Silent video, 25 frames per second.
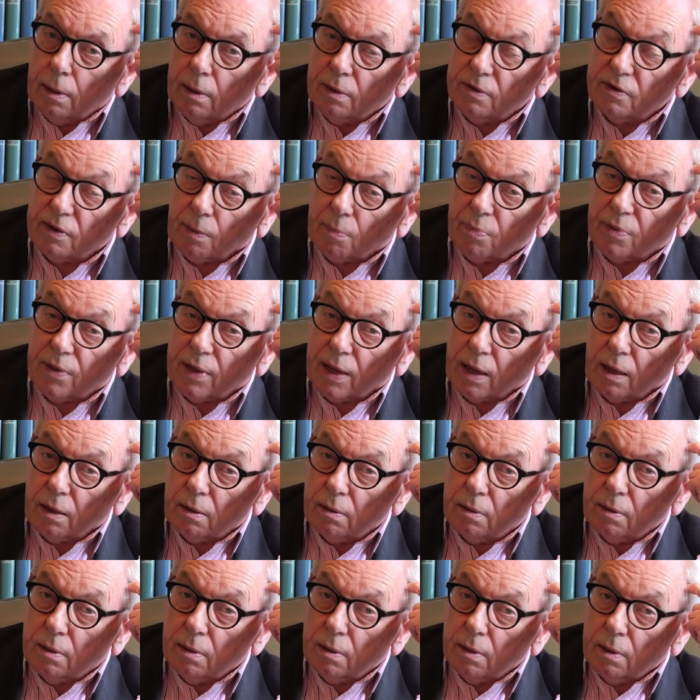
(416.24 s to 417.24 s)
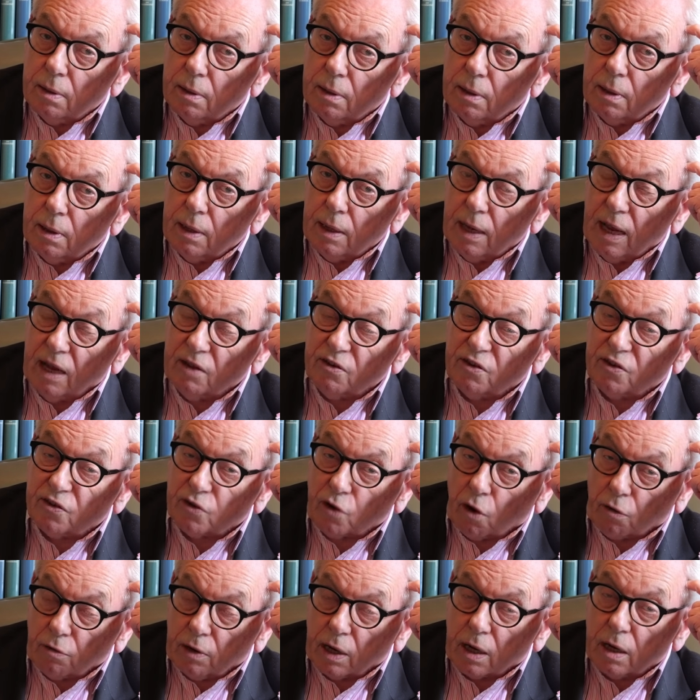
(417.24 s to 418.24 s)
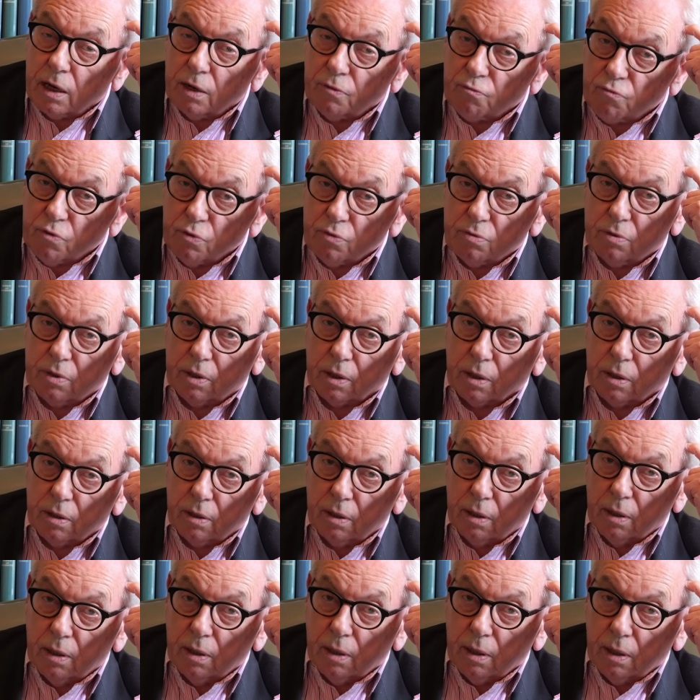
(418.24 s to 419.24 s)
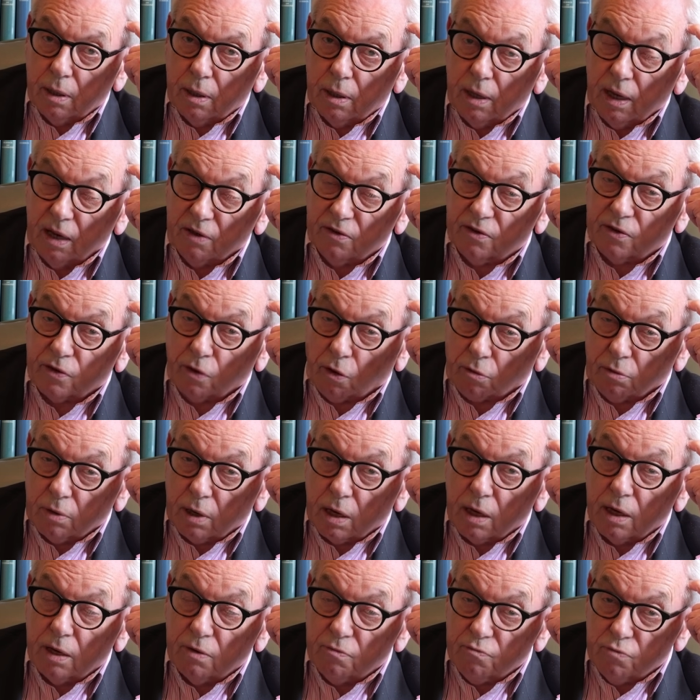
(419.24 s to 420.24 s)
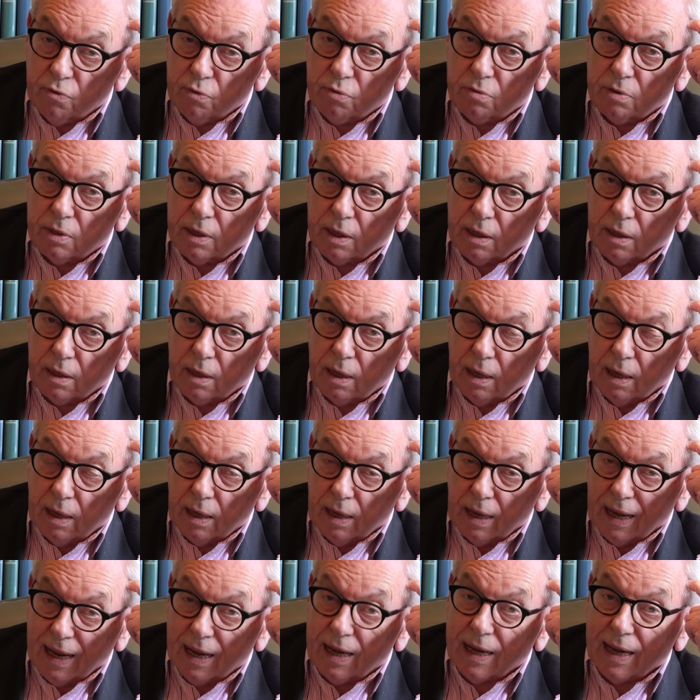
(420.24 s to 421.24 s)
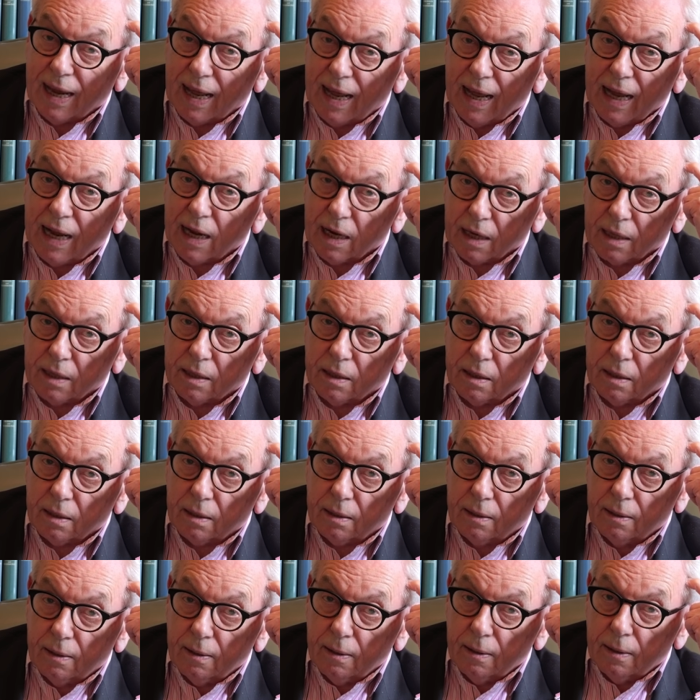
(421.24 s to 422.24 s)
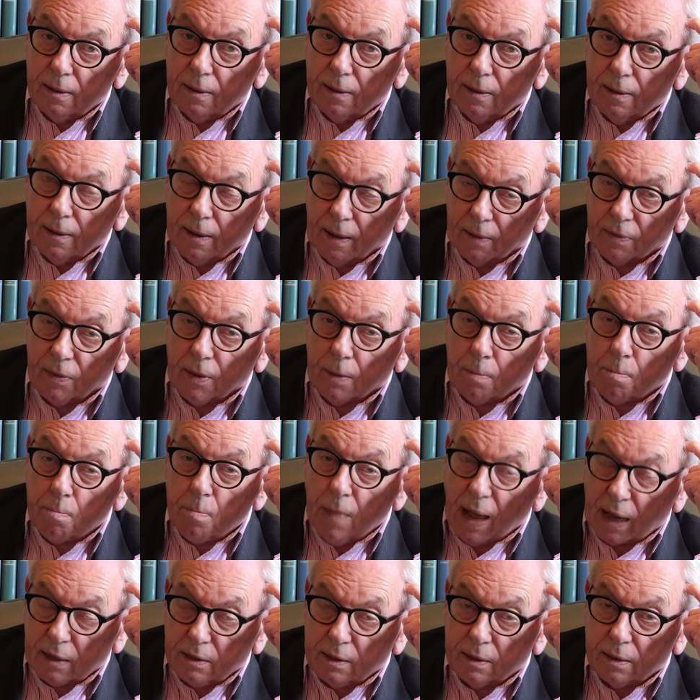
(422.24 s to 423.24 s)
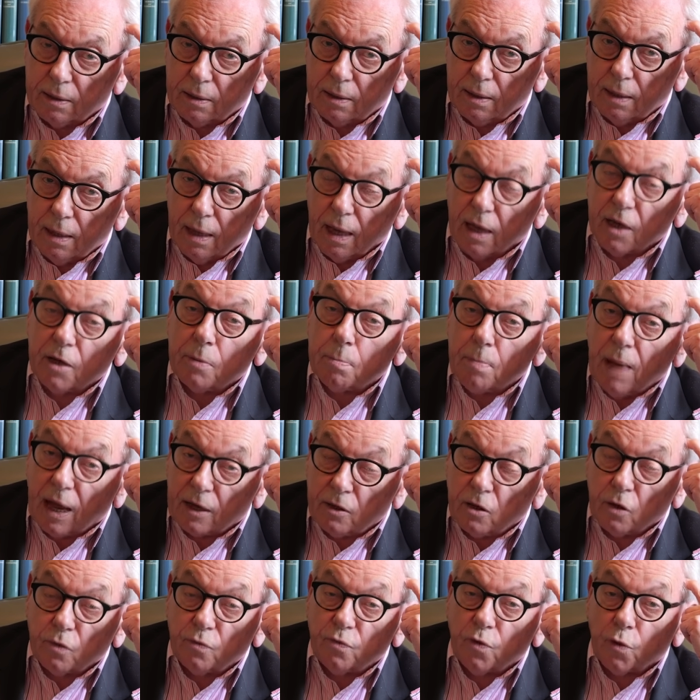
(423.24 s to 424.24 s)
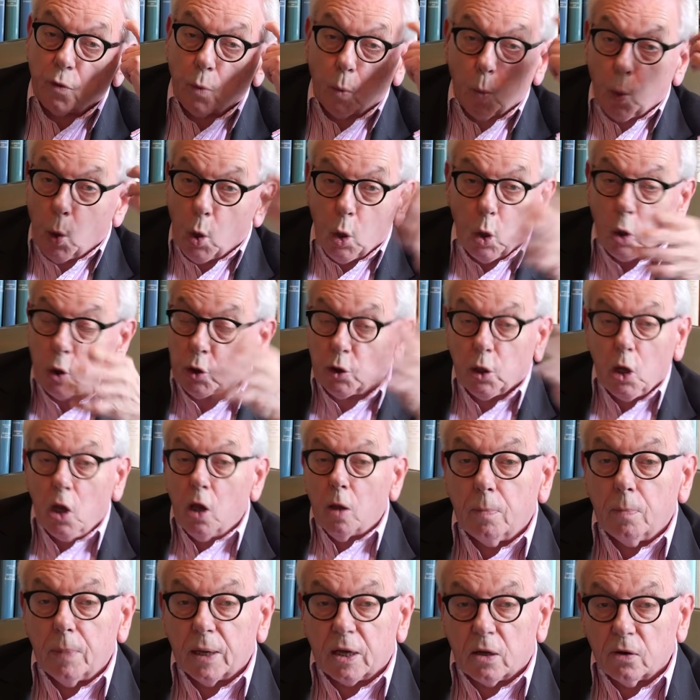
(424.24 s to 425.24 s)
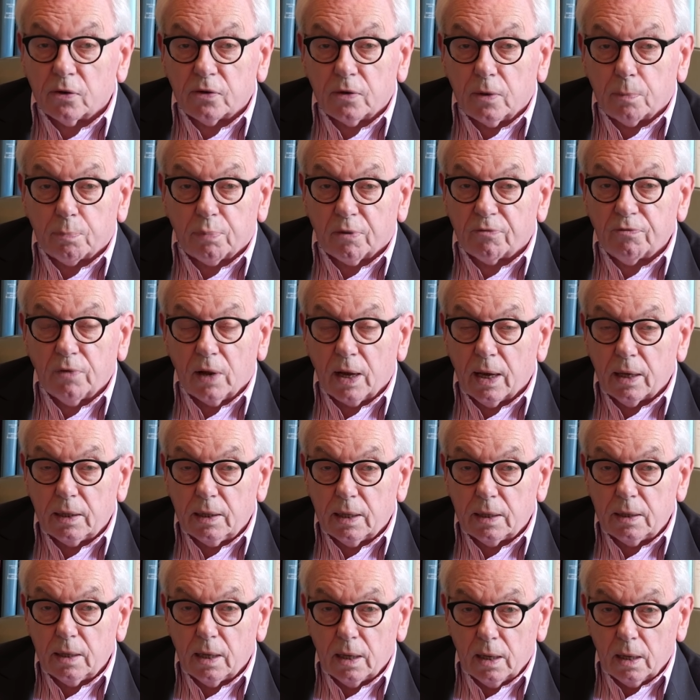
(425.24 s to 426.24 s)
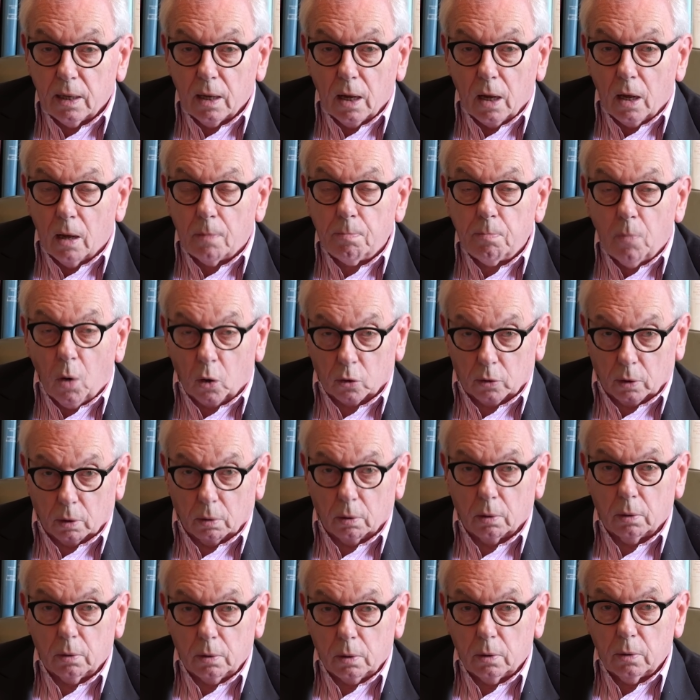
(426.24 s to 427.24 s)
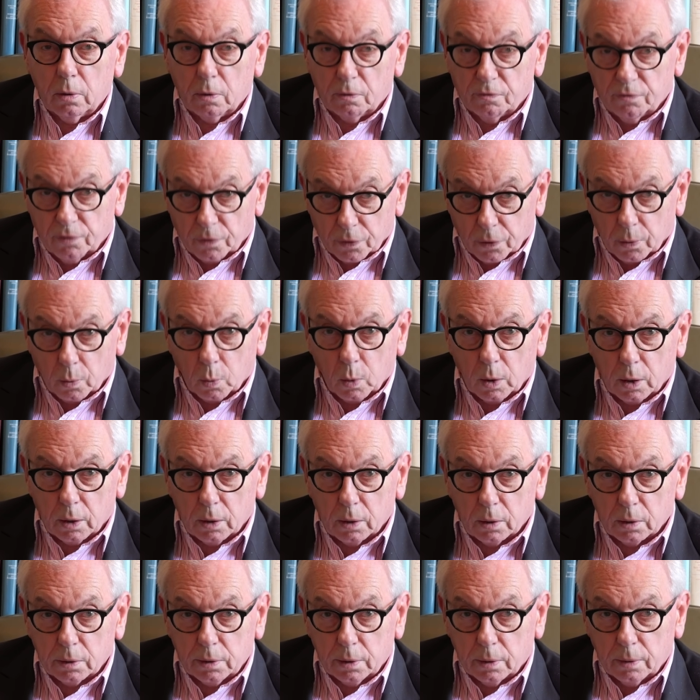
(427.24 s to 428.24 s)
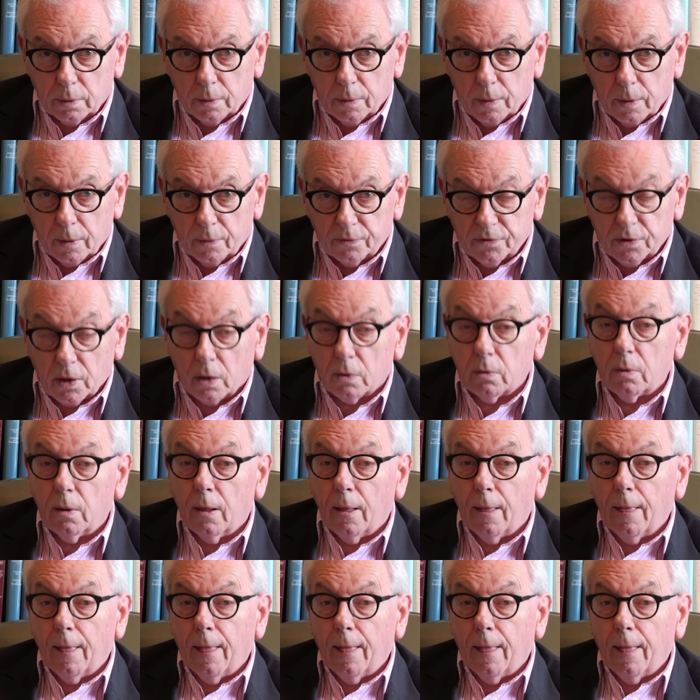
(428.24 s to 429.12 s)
something historically rooted in England. And that mattered, and mattered for the world because it provided a model for the world. So,